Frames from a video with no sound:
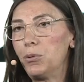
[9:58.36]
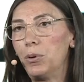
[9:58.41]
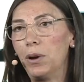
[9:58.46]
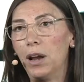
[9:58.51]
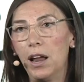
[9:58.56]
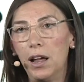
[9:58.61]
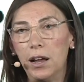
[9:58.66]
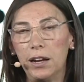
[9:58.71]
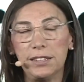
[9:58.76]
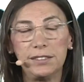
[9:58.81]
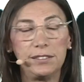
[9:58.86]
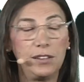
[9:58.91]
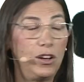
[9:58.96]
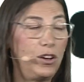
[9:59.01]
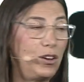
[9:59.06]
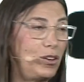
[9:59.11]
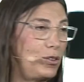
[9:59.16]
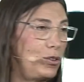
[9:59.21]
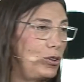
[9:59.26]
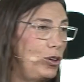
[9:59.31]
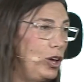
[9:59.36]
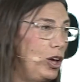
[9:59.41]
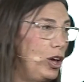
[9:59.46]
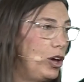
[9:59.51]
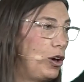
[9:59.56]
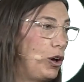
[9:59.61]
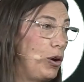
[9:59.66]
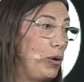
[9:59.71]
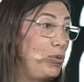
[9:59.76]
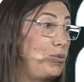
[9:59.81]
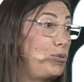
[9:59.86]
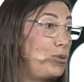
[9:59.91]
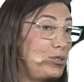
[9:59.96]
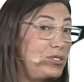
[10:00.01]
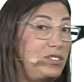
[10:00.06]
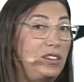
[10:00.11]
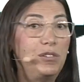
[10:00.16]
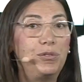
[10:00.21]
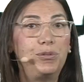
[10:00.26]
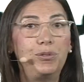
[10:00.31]
relies on
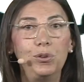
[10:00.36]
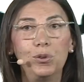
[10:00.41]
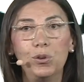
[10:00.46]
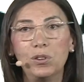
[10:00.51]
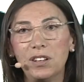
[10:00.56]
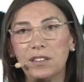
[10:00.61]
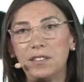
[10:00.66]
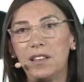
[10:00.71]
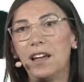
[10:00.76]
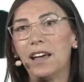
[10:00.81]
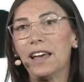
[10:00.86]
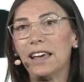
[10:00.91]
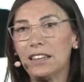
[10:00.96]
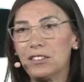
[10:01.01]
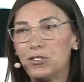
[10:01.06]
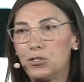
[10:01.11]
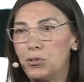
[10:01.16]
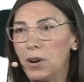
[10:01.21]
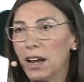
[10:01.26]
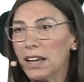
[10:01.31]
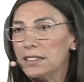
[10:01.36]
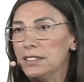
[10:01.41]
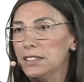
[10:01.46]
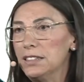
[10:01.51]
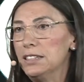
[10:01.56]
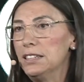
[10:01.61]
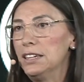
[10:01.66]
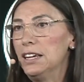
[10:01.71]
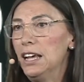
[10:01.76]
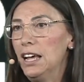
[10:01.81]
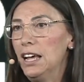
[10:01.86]
fossil fuel that are extracted.